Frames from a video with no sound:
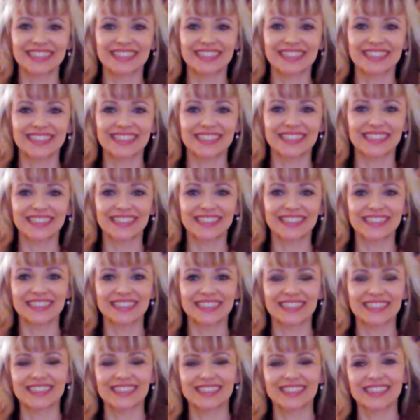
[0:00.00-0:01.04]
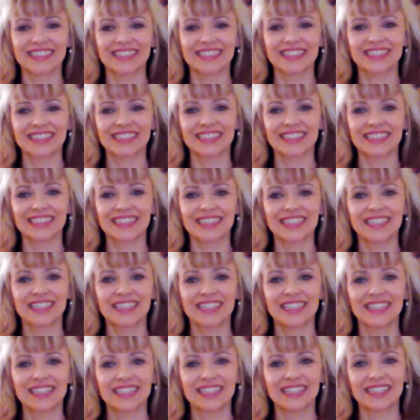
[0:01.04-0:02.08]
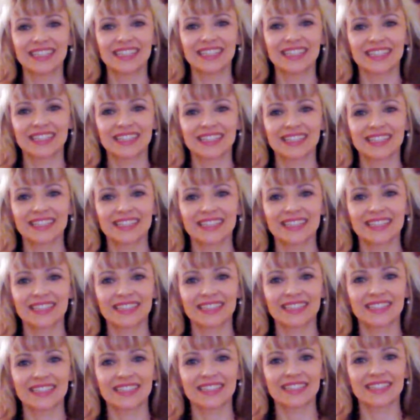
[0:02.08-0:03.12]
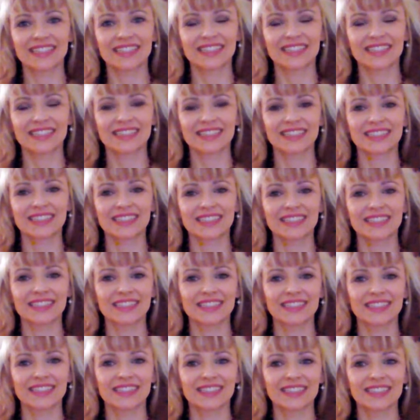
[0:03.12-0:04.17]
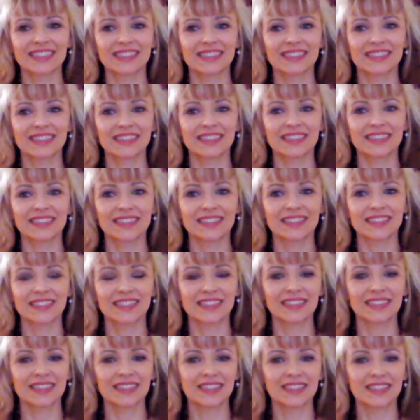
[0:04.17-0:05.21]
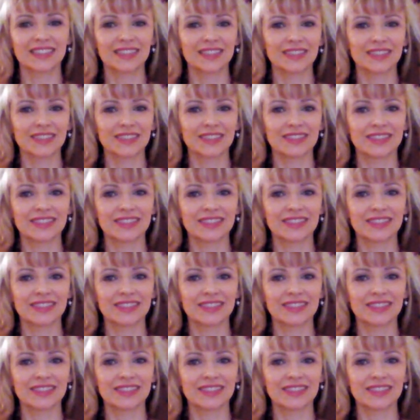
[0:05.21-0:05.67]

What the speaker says: No words are spoken by the person on screen.